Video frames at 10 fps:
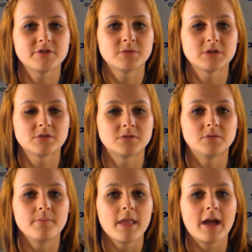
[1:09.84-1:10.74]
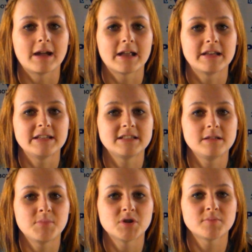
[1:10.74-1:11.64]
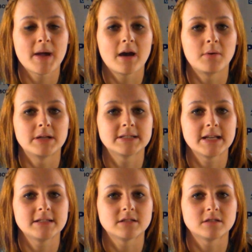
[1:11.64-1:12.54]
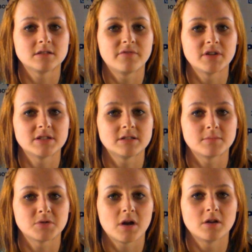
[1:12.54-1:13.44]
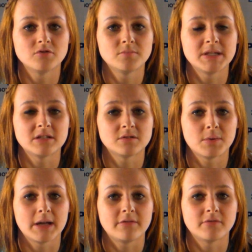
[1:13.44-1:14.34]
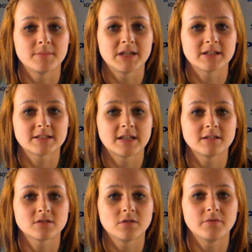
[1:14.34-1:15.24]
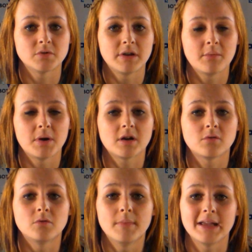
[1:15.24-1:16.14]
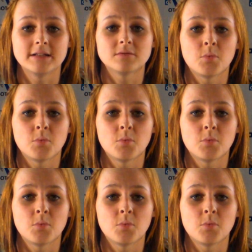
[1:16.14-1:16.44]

to install and can easily push power and data to devices up to one hundred meters away from the extents of your network or mains